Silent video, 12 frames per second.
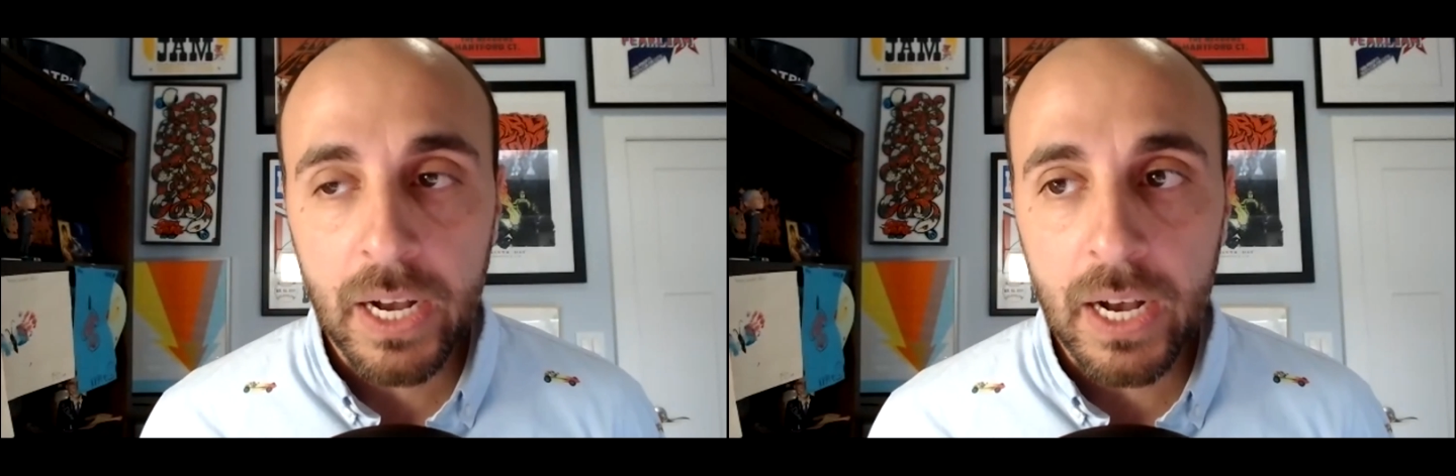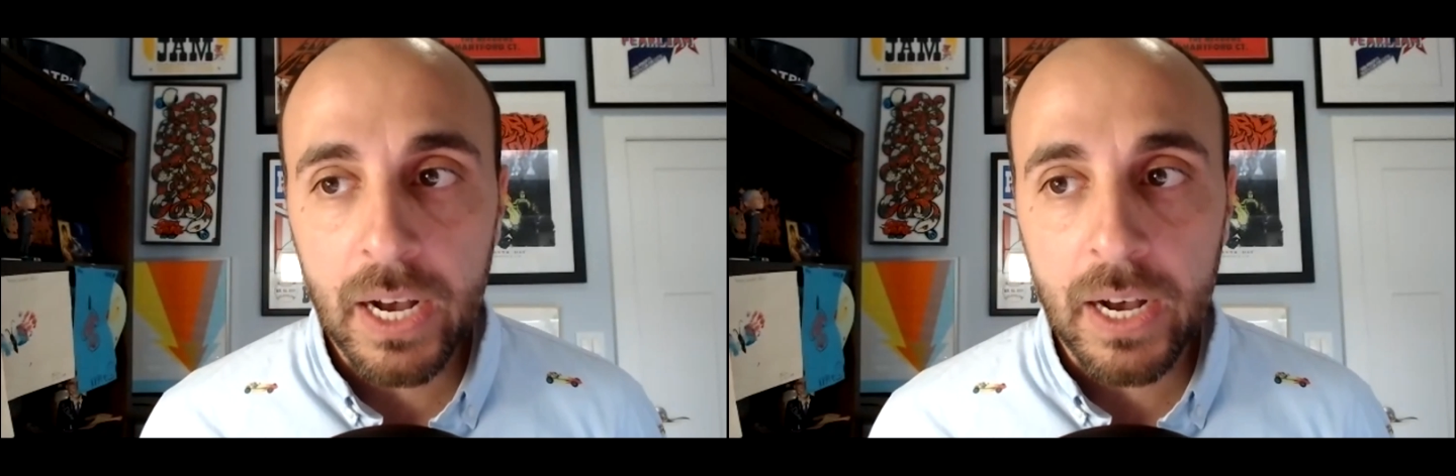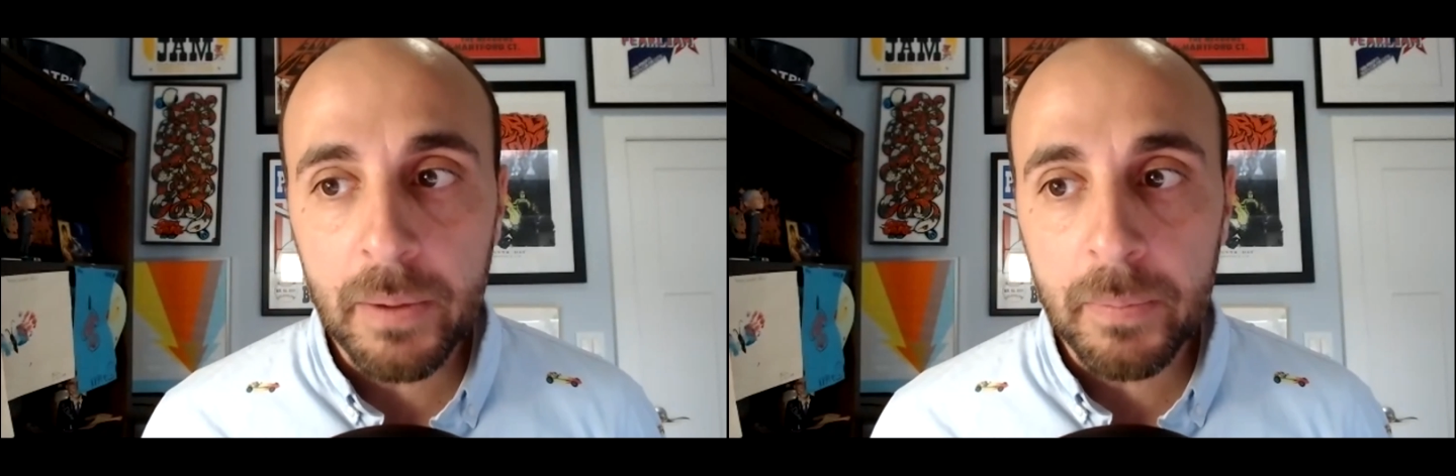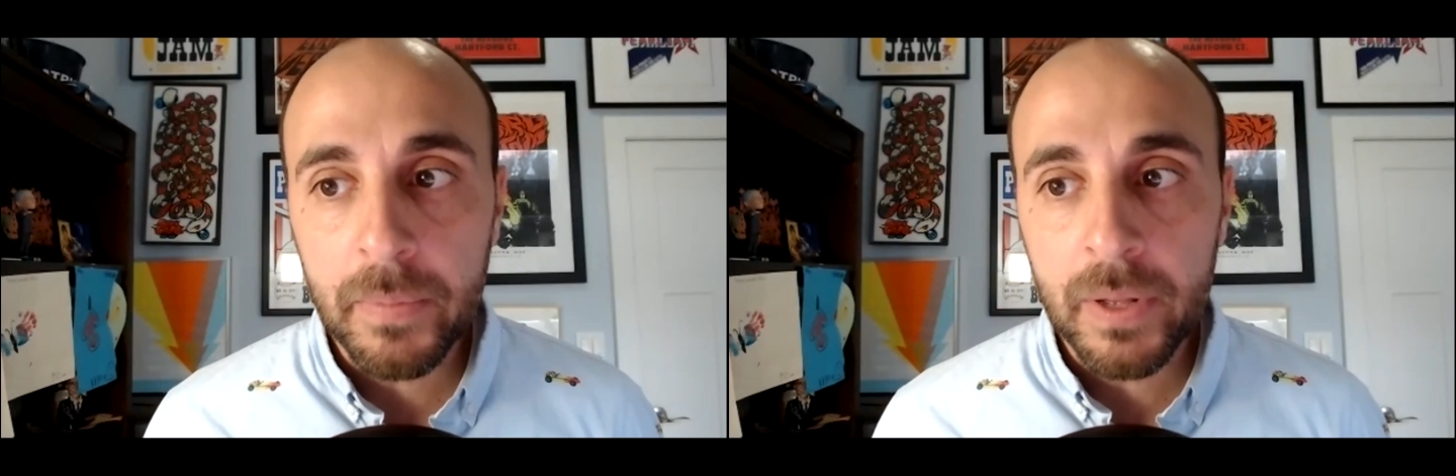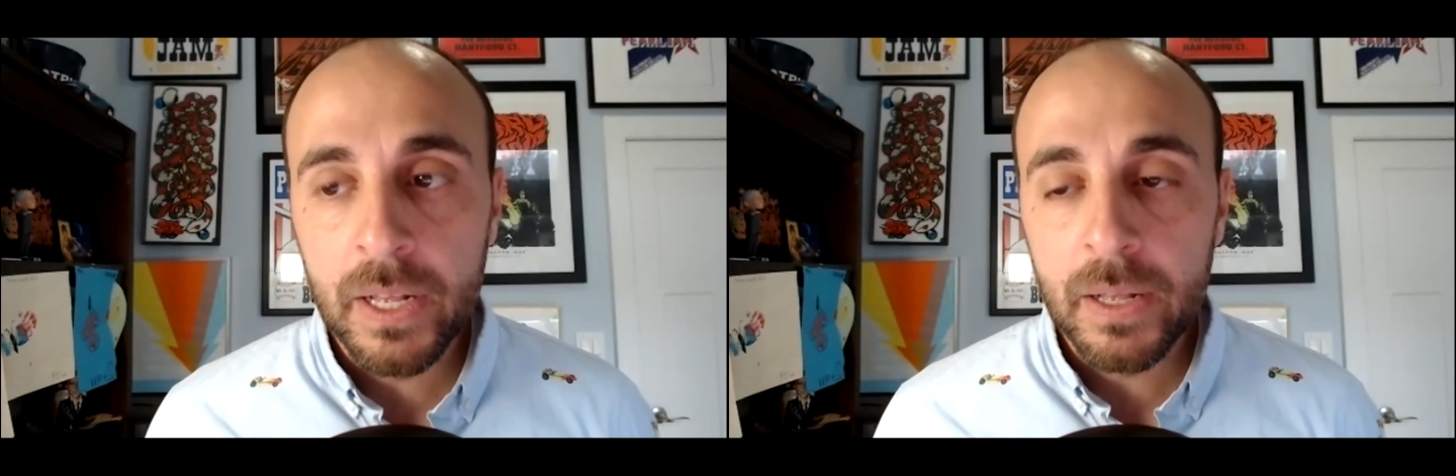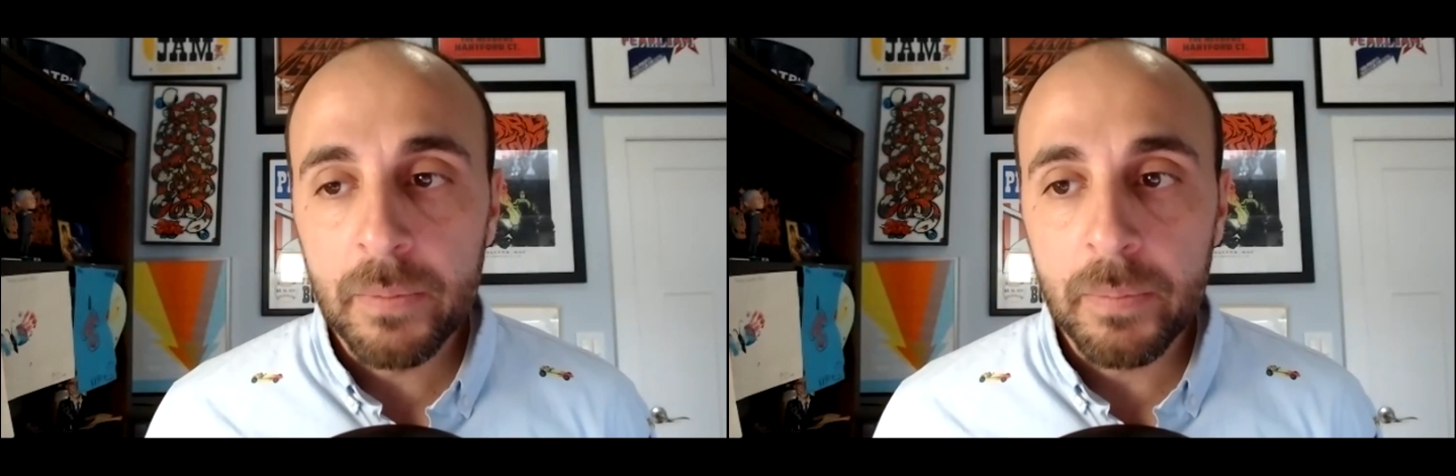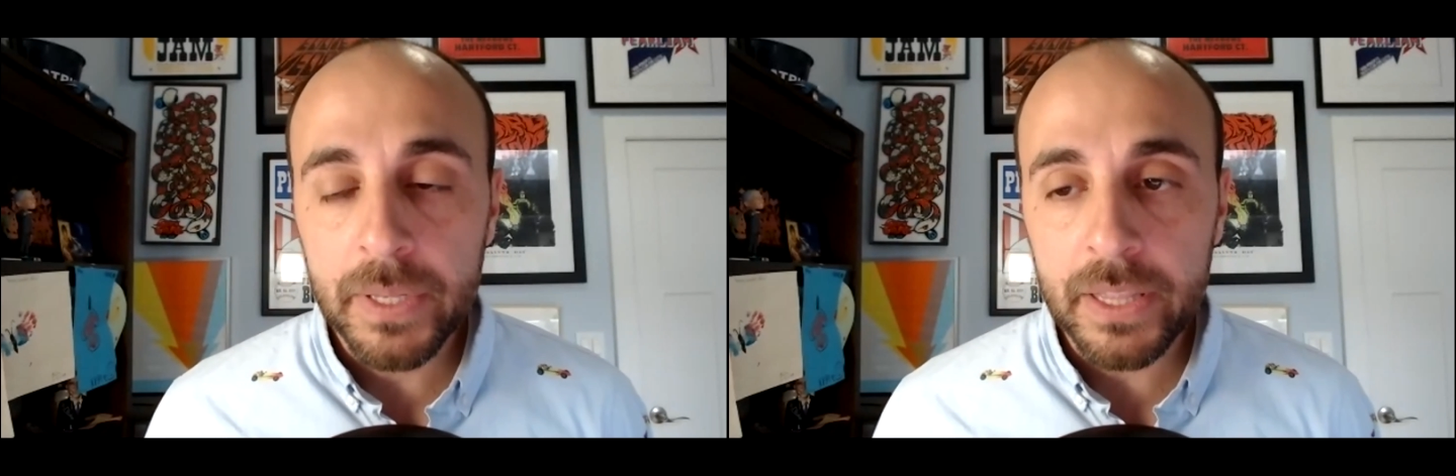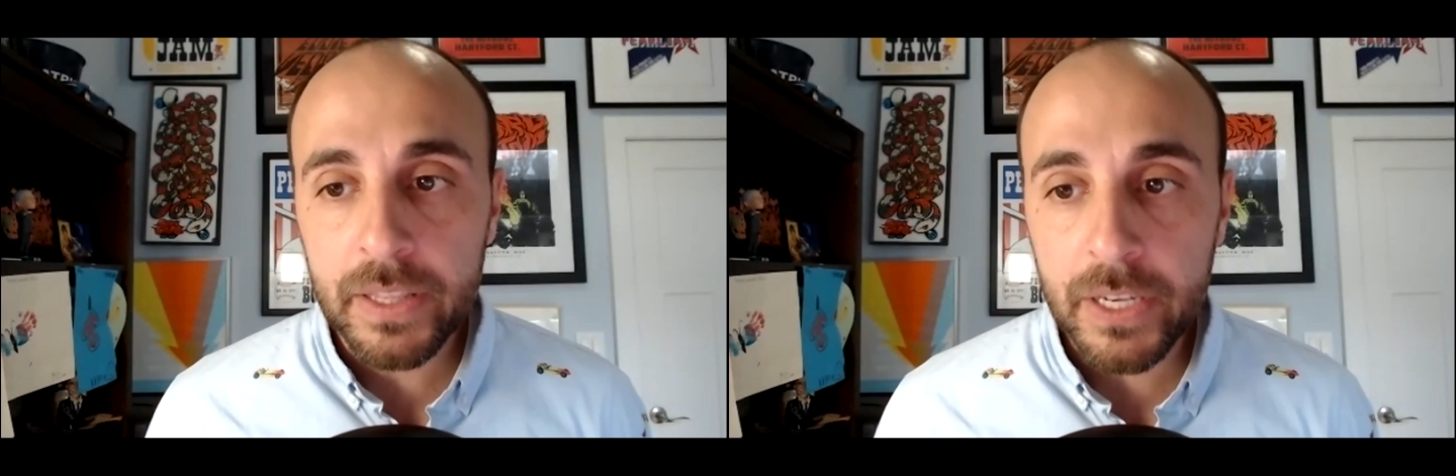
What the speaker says: But